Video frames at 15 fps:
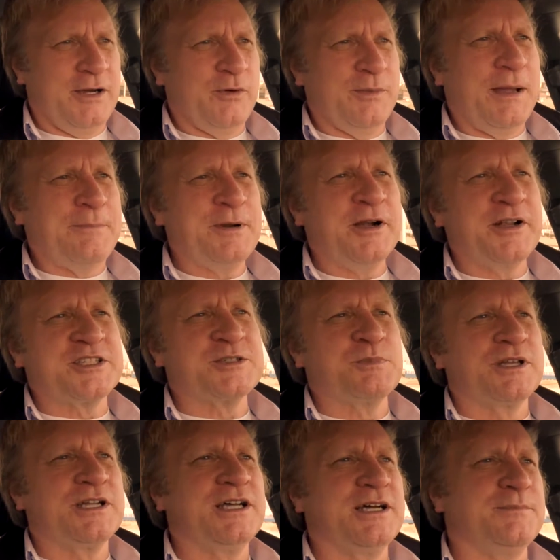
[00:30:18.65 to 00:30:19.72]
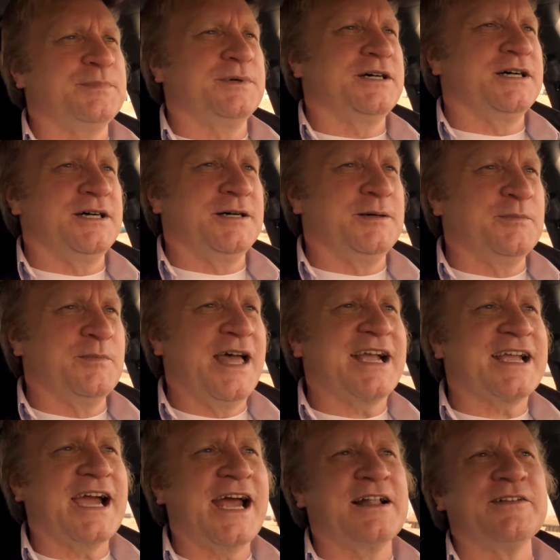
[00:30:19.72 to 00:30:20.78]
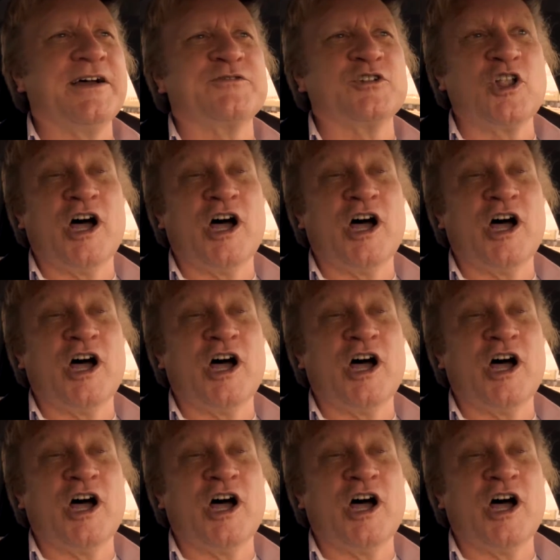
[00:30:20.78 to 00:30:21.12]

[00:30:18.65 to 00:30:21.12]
when my parents split up, that kind of left a